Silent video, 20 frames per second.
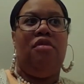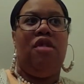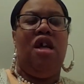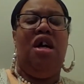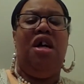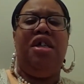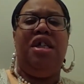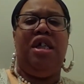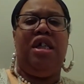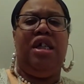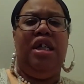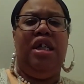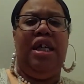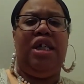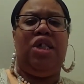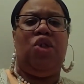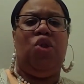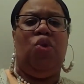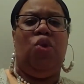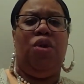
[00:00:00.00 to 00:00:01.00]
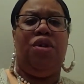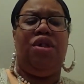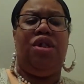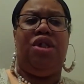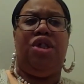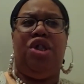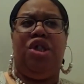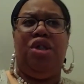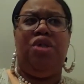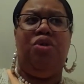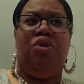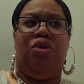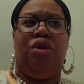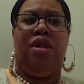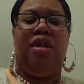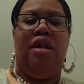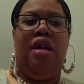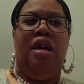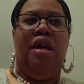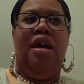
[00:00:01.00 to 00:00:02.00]
a neglect toward the
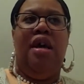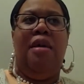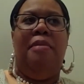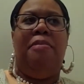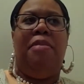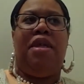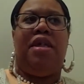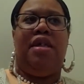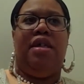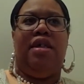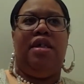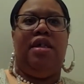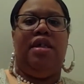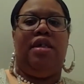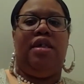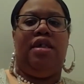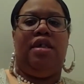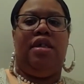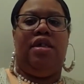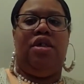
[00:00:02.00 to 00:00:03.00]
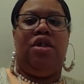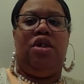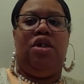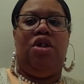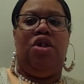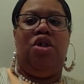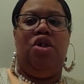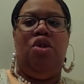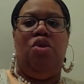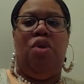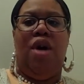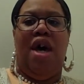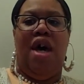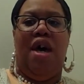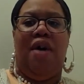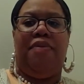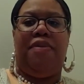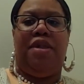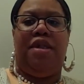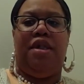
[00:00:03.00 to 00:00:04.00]
children because you
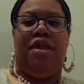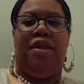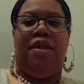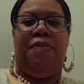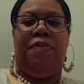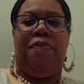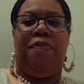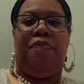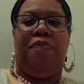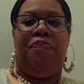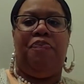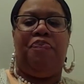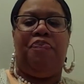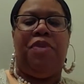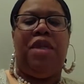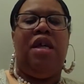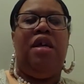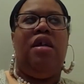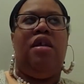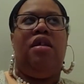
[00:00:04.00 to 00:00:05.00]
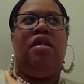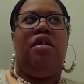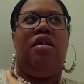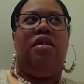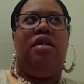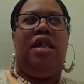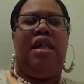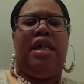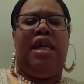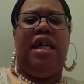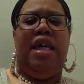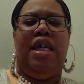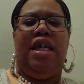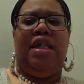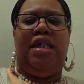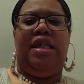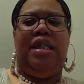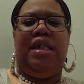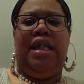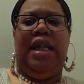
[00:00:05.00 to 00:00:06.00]
have to, the
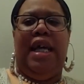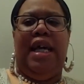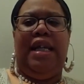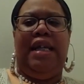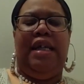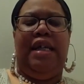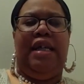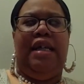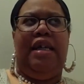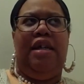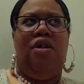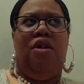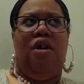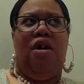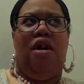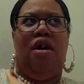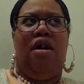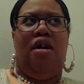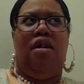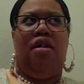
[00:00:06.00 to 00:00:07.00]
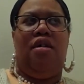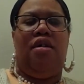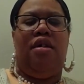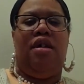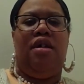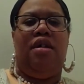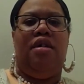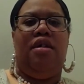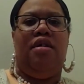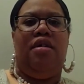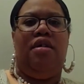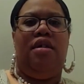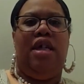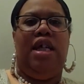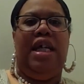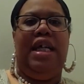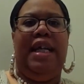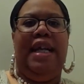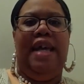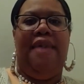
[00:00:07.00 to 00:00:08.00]
kids, Lady E, are
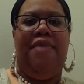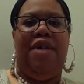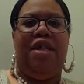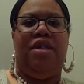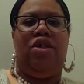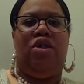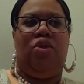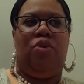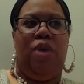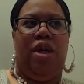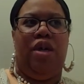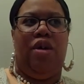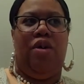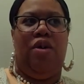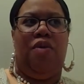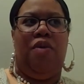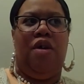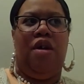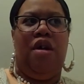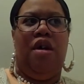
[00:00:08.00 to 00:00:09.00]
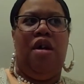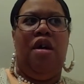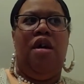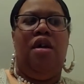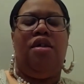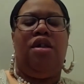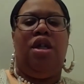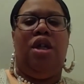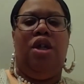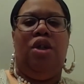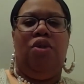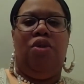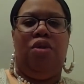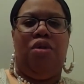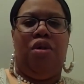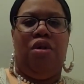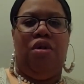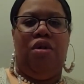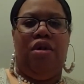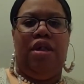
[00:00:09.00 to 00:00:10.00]
11 and 12. The little
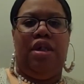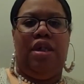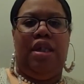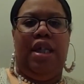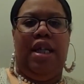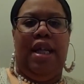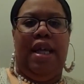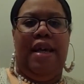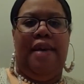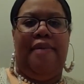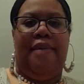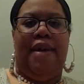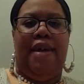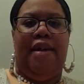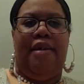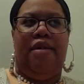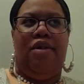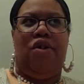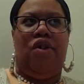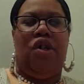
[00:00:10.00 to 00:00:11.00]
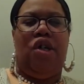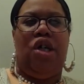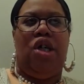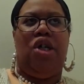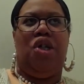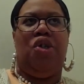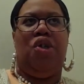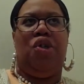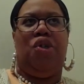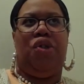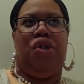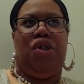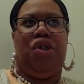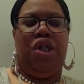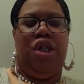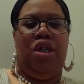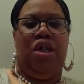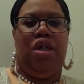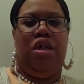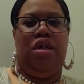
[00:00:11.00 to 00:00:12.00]
girl is 11 and her
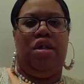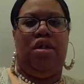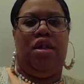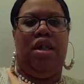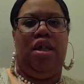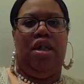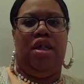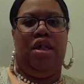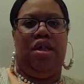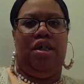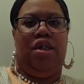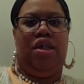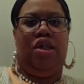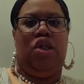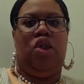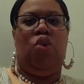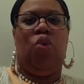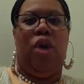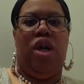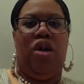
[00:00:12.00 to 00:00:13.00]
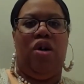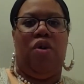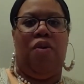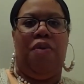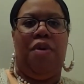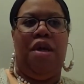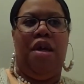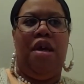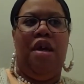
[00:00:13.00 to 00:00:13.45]
son is 12.